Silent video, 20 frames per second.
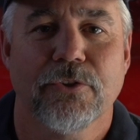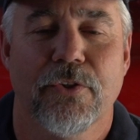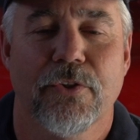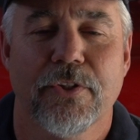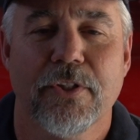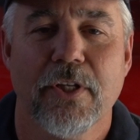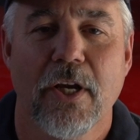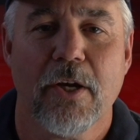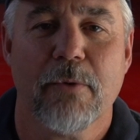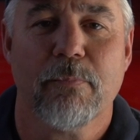the
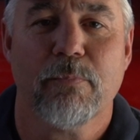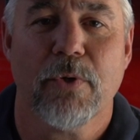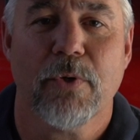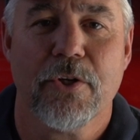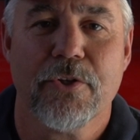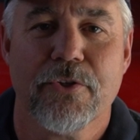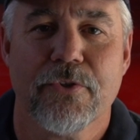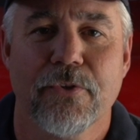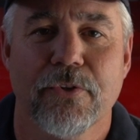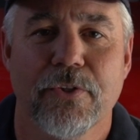tire
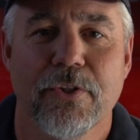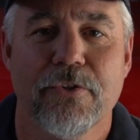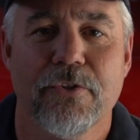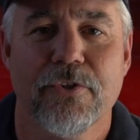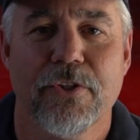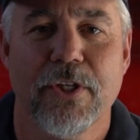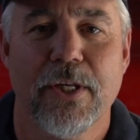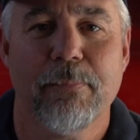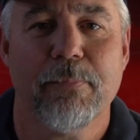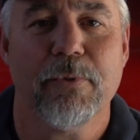pressure in this
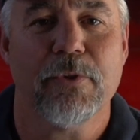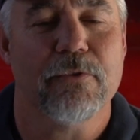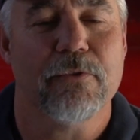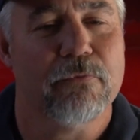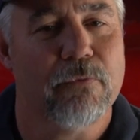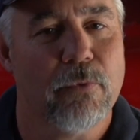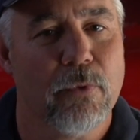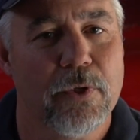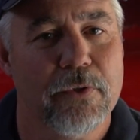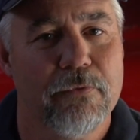Jeep is
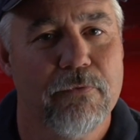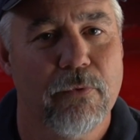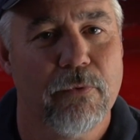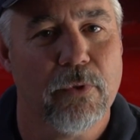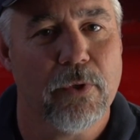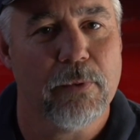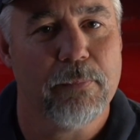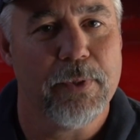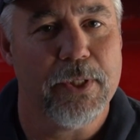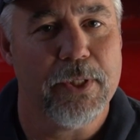
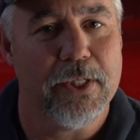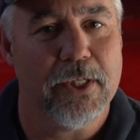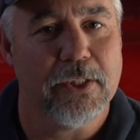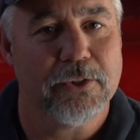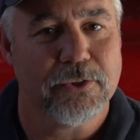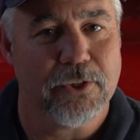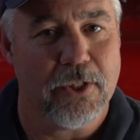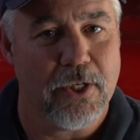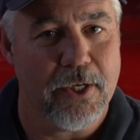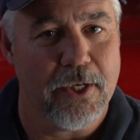44
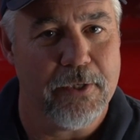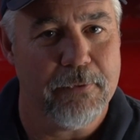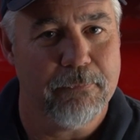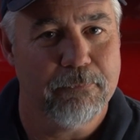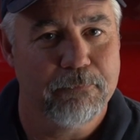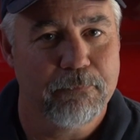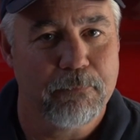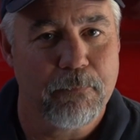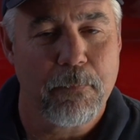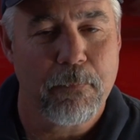psi.
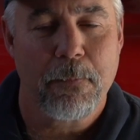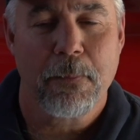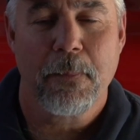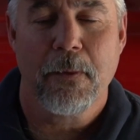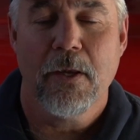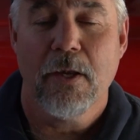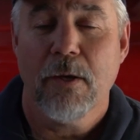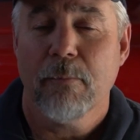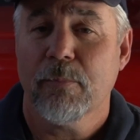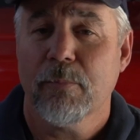
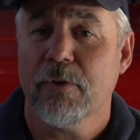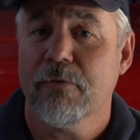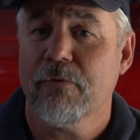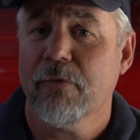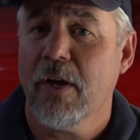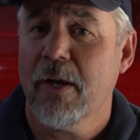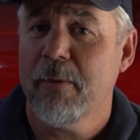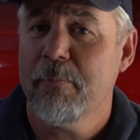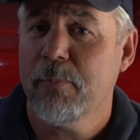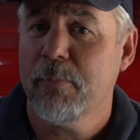But if
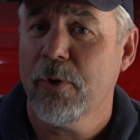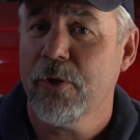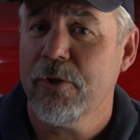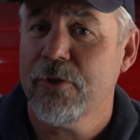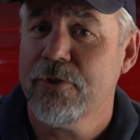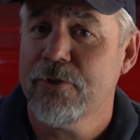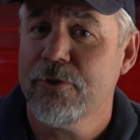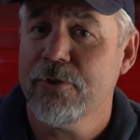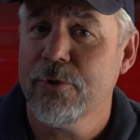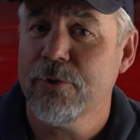I put
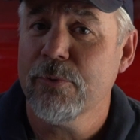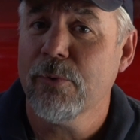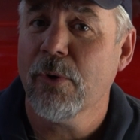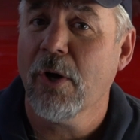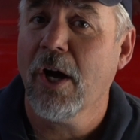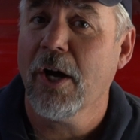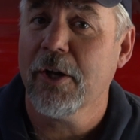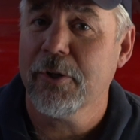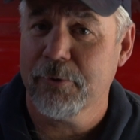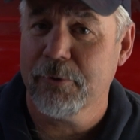
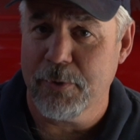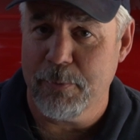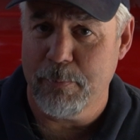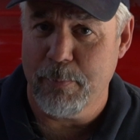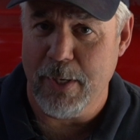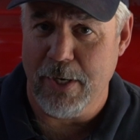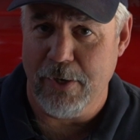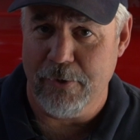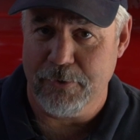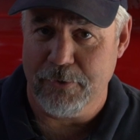200
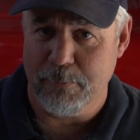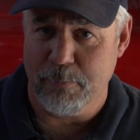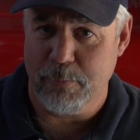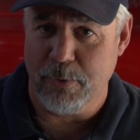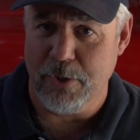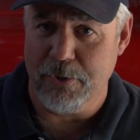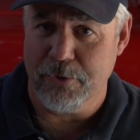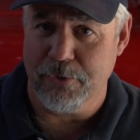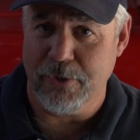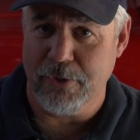pounds of
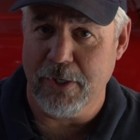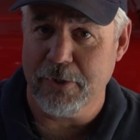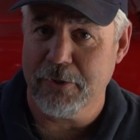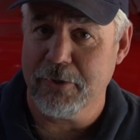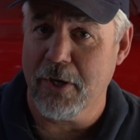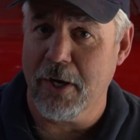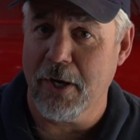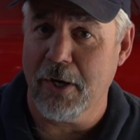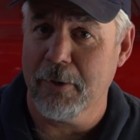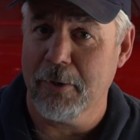pressure in that
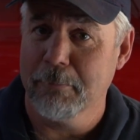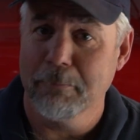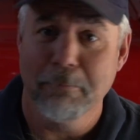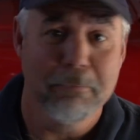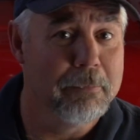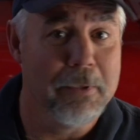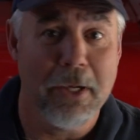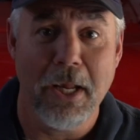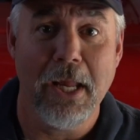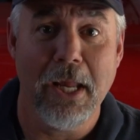tire,
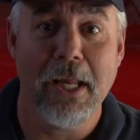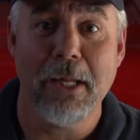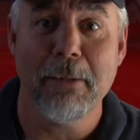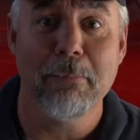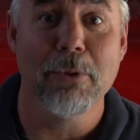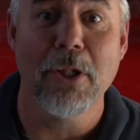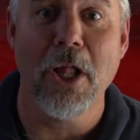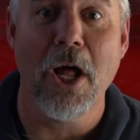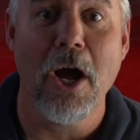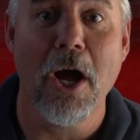it'd
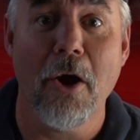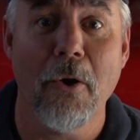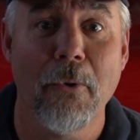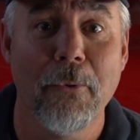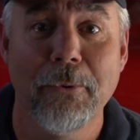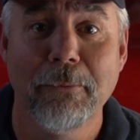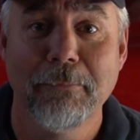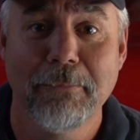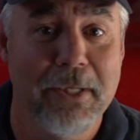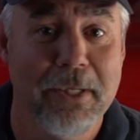
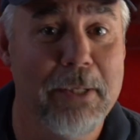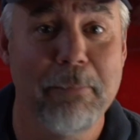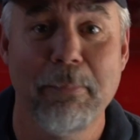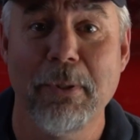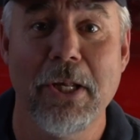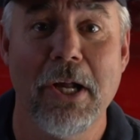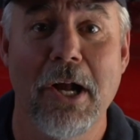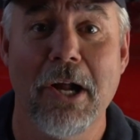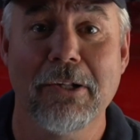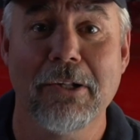blow. It'd
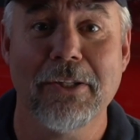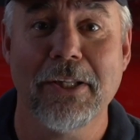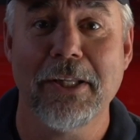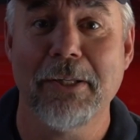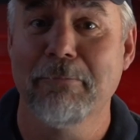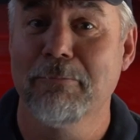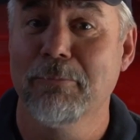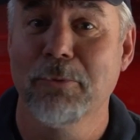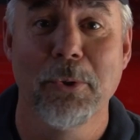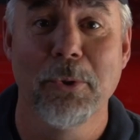be
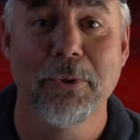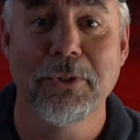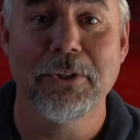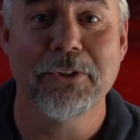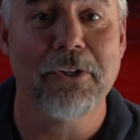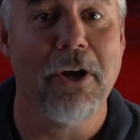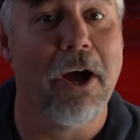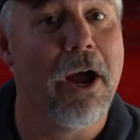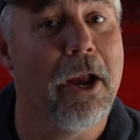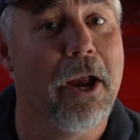ugly, ruin the
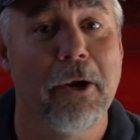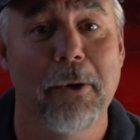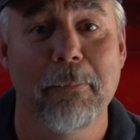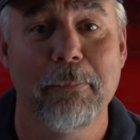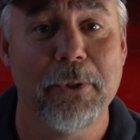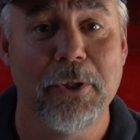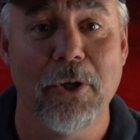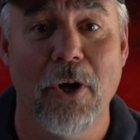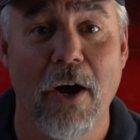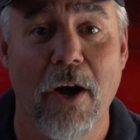tire,
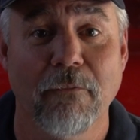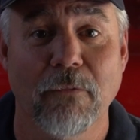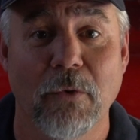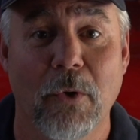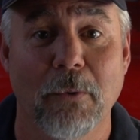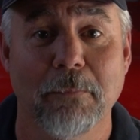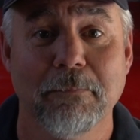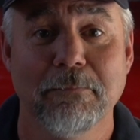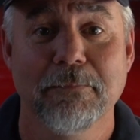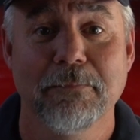be
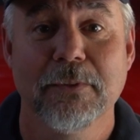awful.